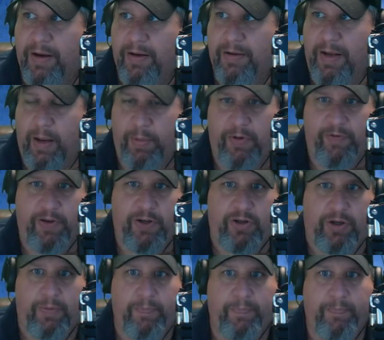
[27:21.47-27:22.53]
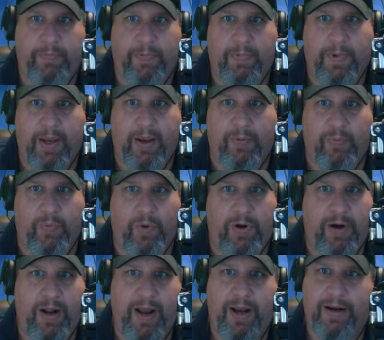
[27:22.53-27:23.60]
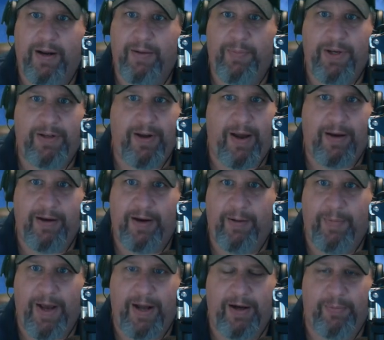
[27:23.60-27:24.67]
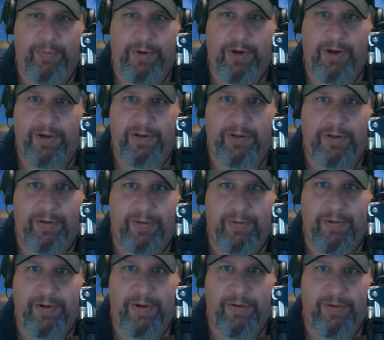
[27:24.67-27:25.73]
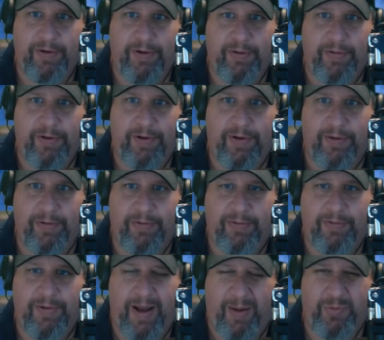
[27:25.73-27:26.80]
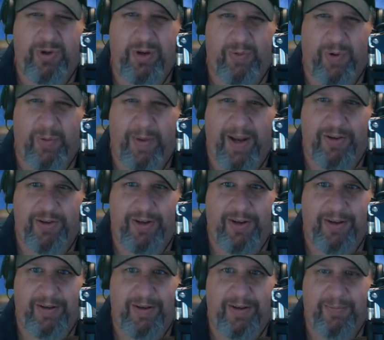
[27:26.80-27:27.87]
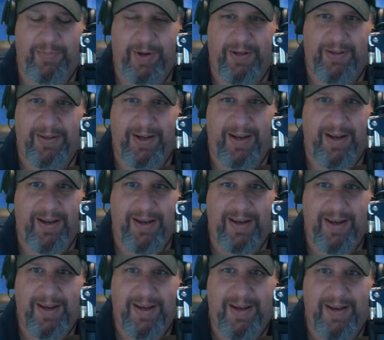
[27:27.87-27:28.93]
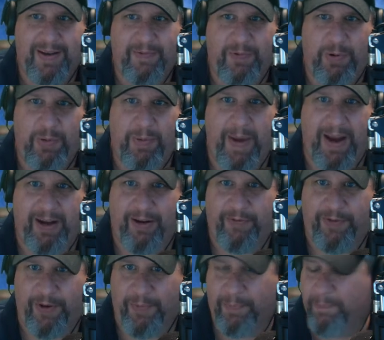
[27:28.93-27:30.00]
Debbie Viguié. And we're not going to be talking about her books. No. I'm sure we'll mention it, but we'll be back in a few.